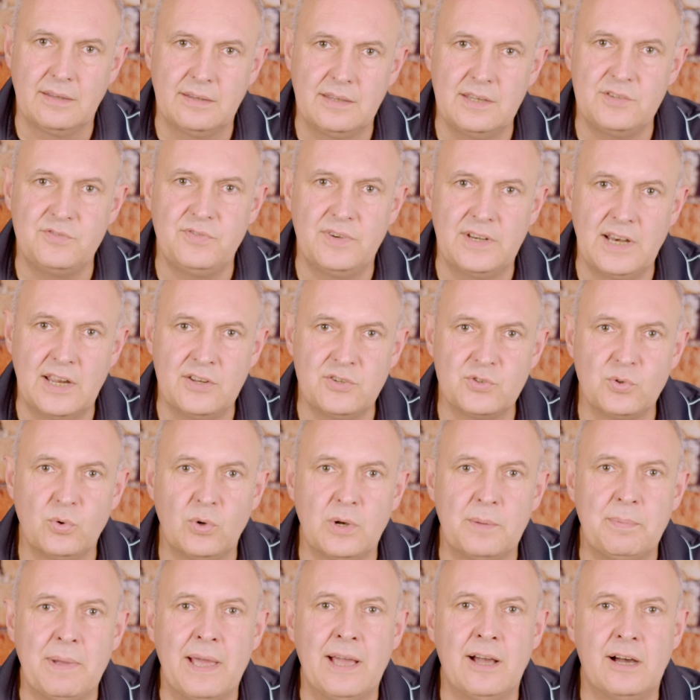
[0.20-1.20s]
This video is
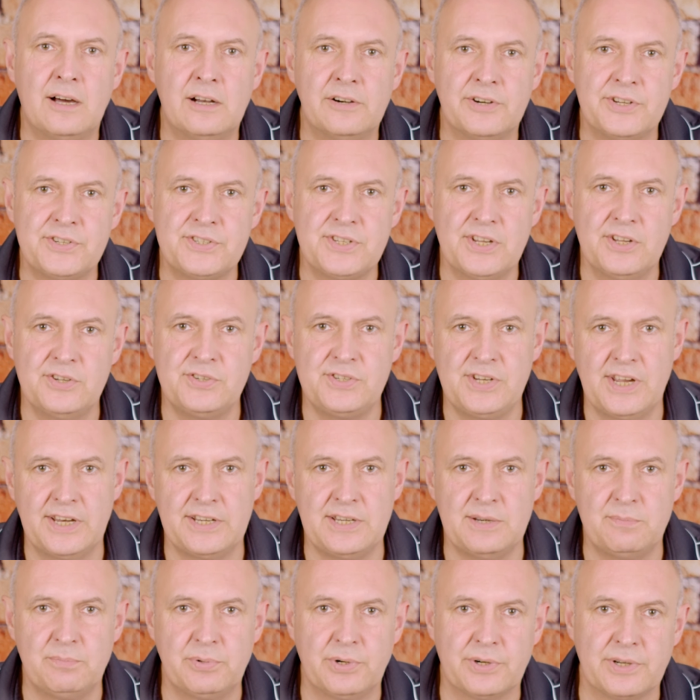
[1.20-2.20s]
all about our
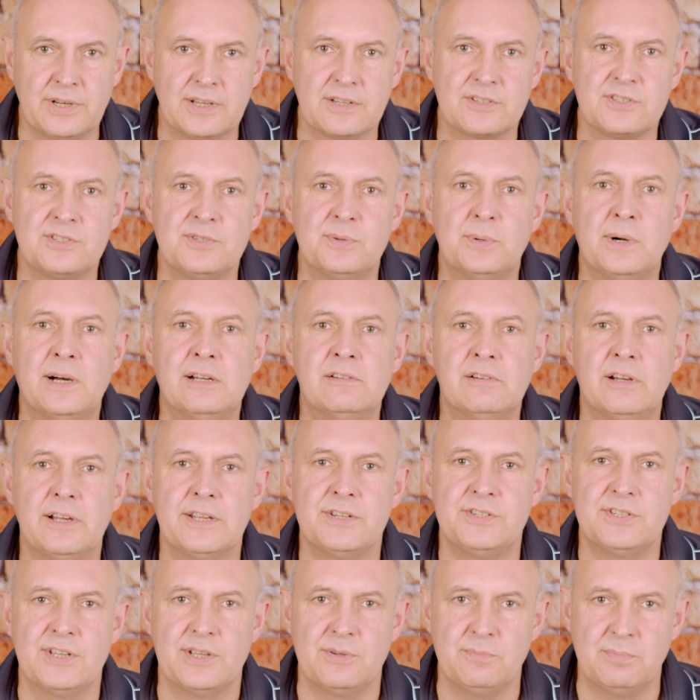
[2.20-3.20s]
associated products to our
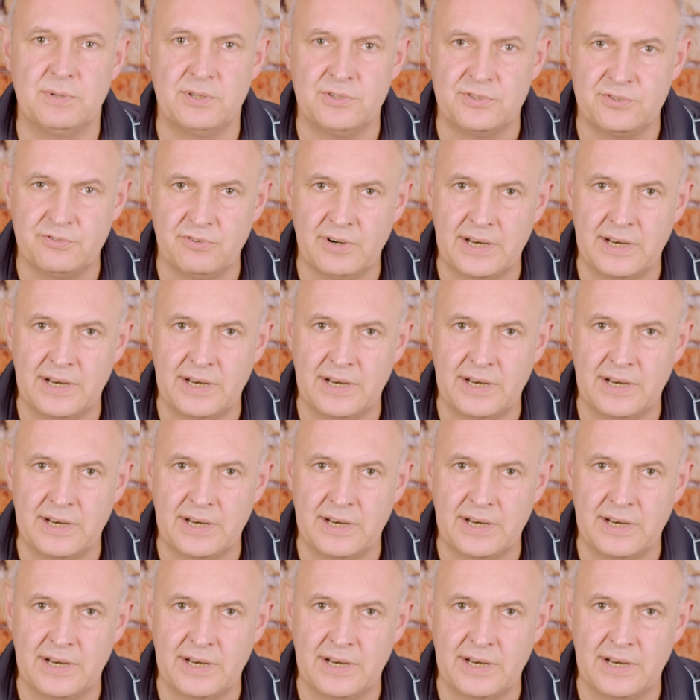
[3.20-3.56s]
ISO Boost